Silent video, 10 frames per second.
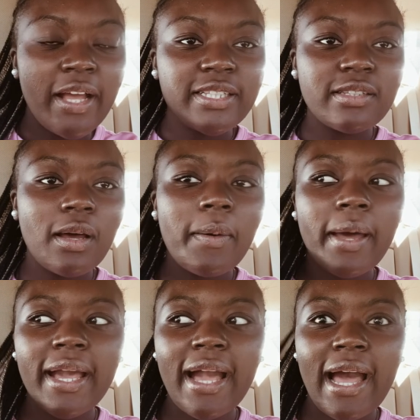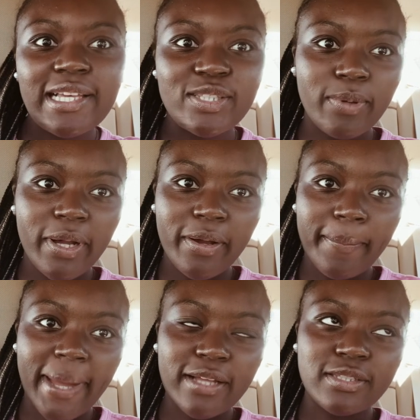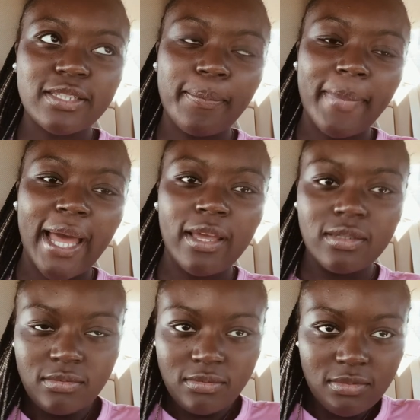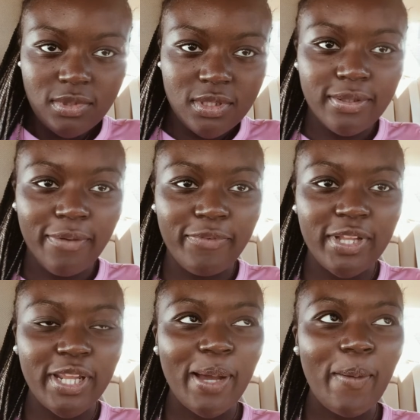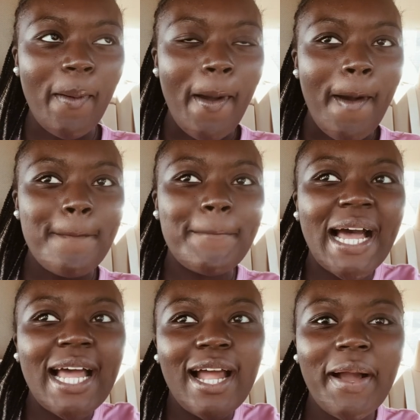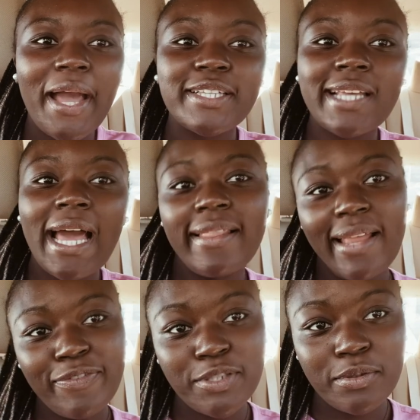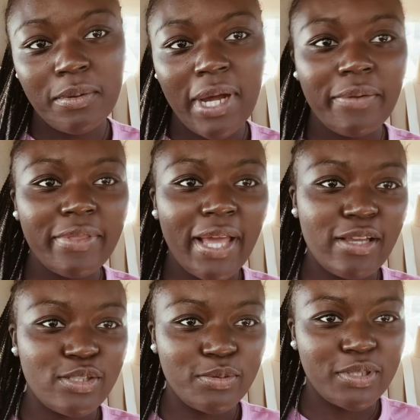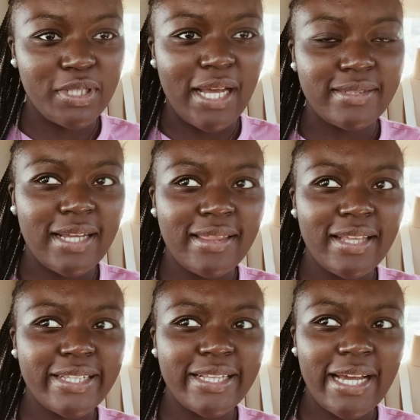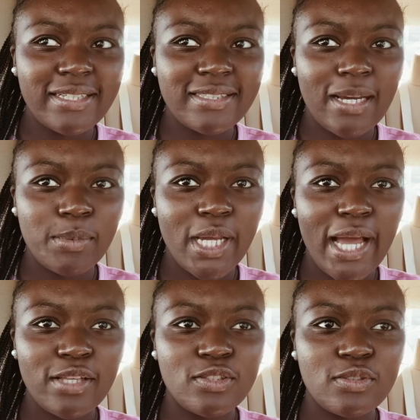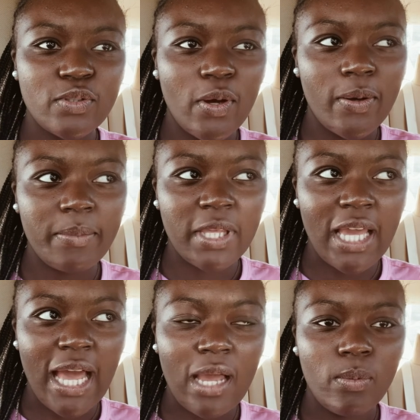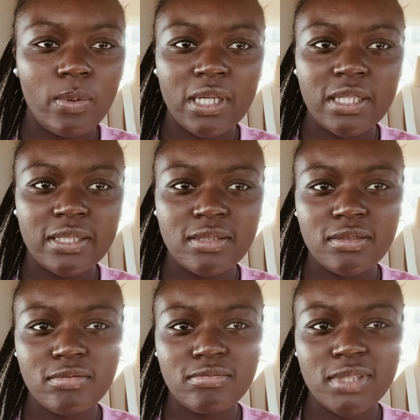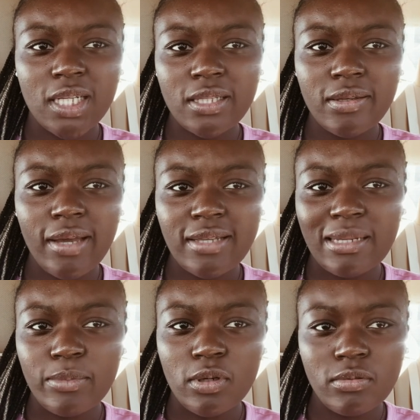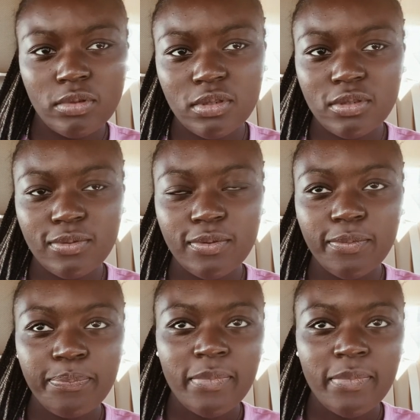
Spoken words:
So hey guys, welcome back to my video. But okay, so I left school. I don't think I showed you guys. I think the last time you guys saw me, I was telling you guys I'm going to school.